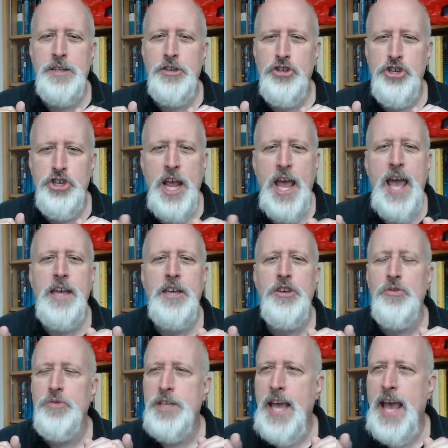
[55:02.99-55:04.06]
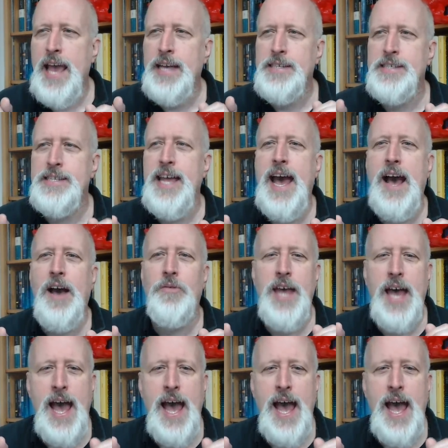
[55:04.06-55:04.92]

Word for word: Jehu takes down the